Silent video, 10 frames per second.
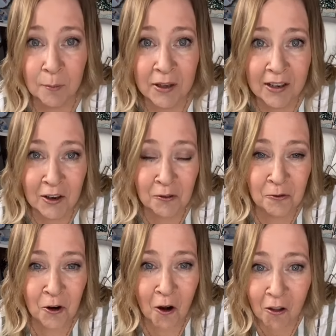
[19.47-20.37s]
be here
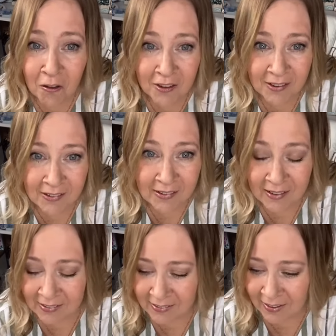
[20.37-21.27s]
for all of this
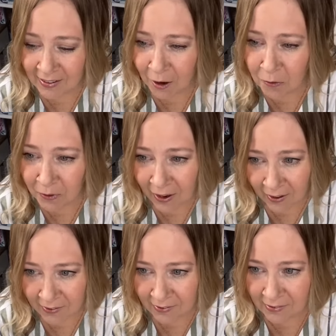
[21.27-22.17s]
because it's going to go
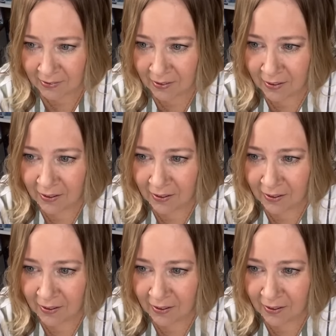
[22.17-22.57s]
fast.